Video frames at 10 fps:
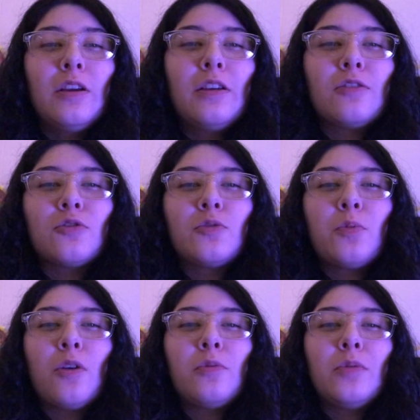There's
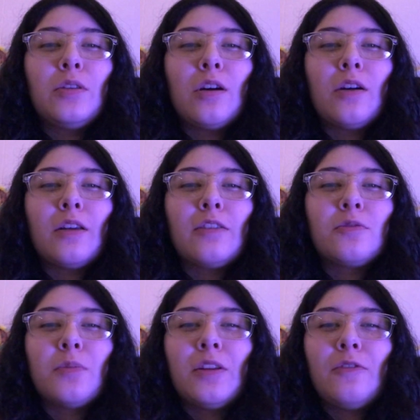probably not as
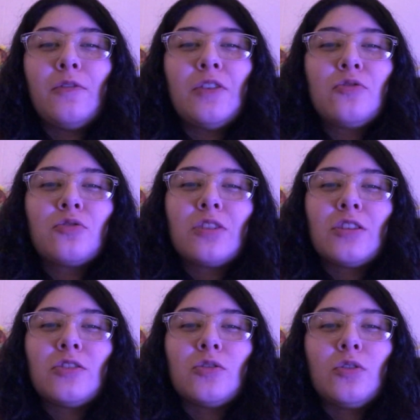many features
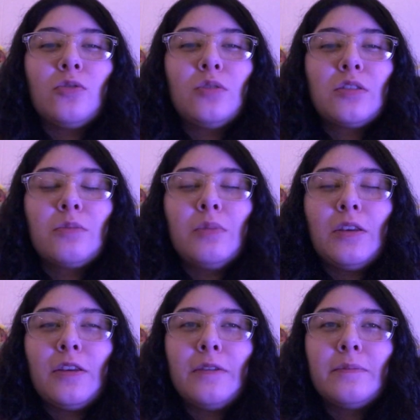as there used to
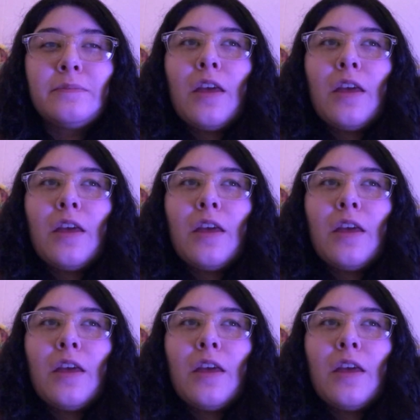be.